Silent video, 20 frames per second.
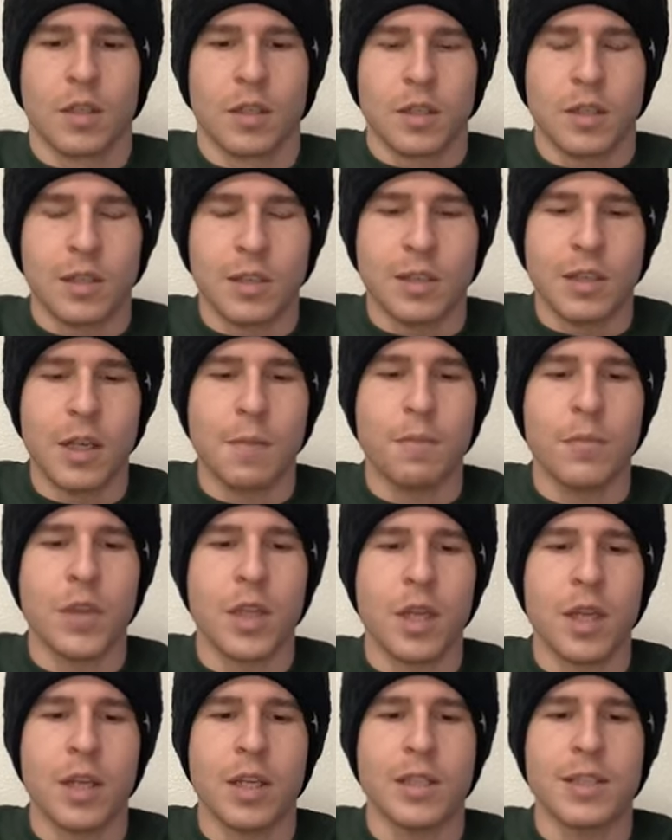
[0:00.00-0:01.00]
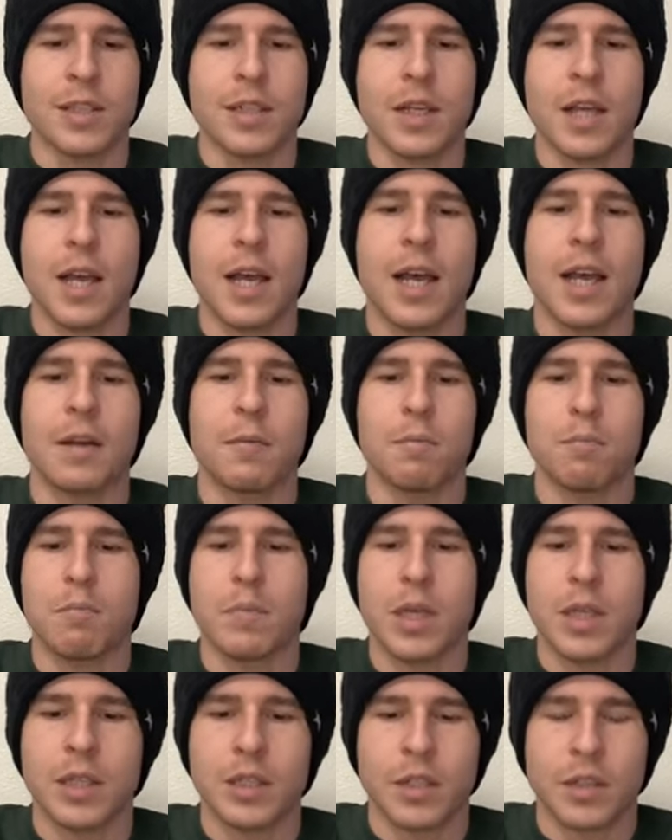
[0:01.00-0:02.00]
Something is not
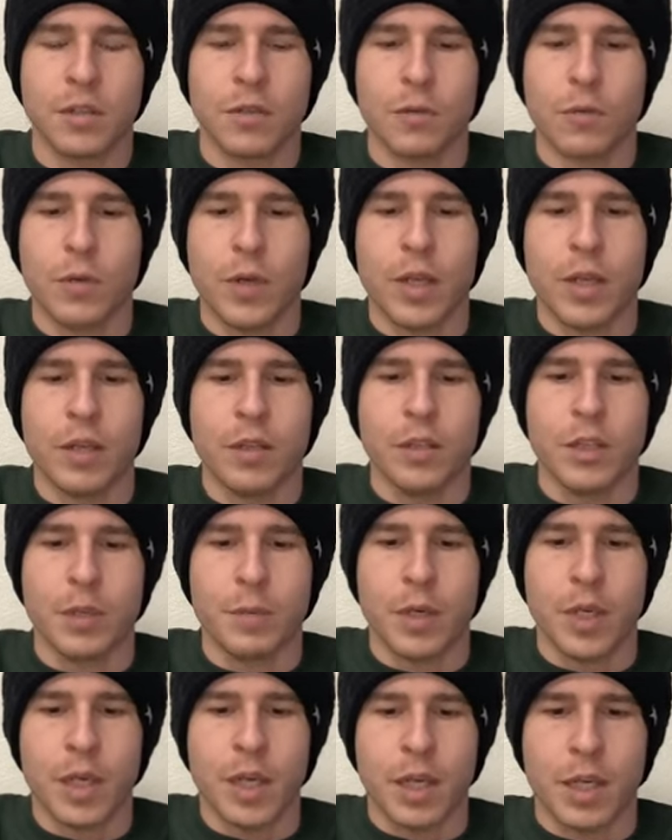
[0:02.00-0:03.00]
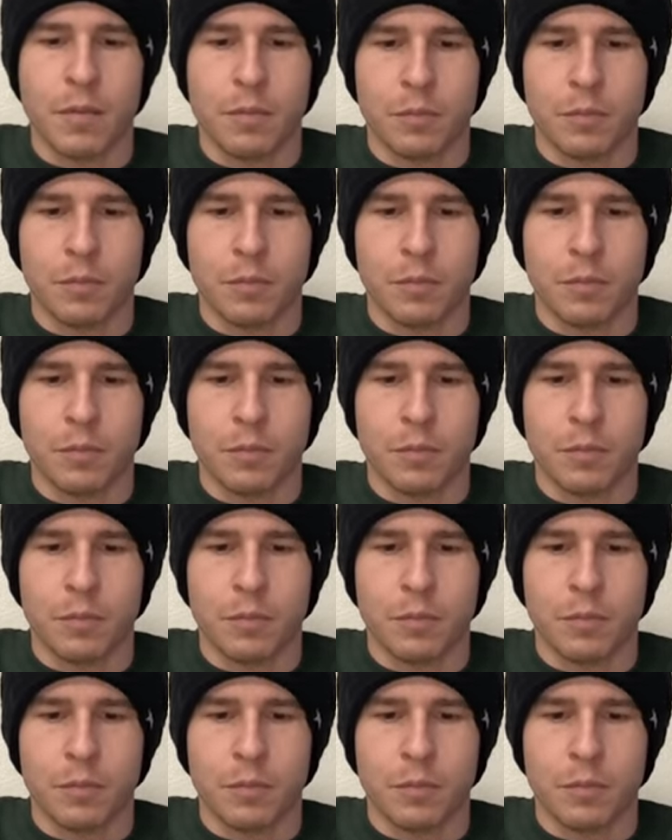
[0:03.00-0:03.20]
mixing well, Gemini.